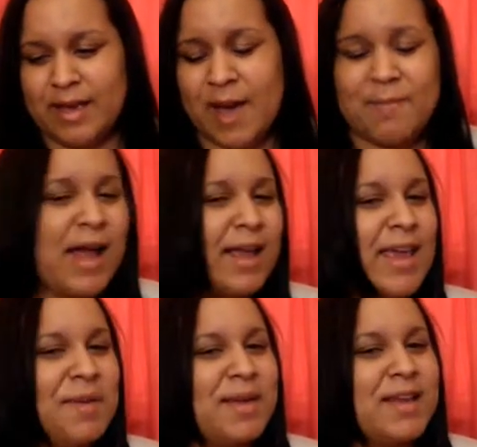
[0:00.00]
I'm not
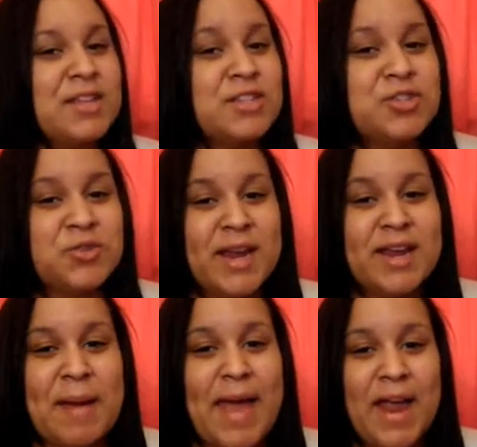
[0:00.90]
keeping it to
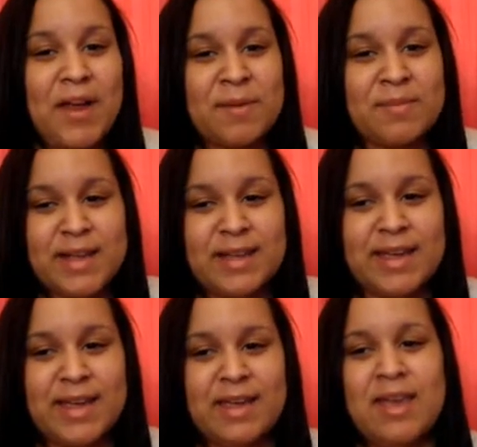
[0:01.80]
straighten my hair
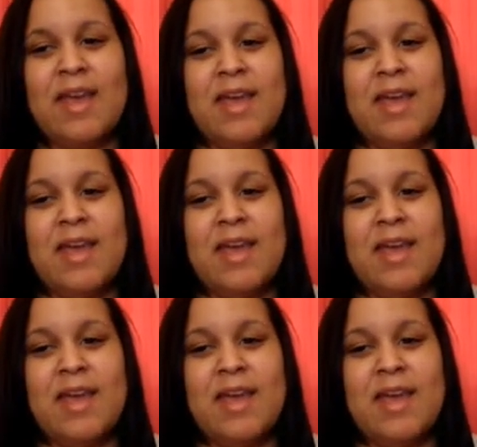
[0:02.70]
completely.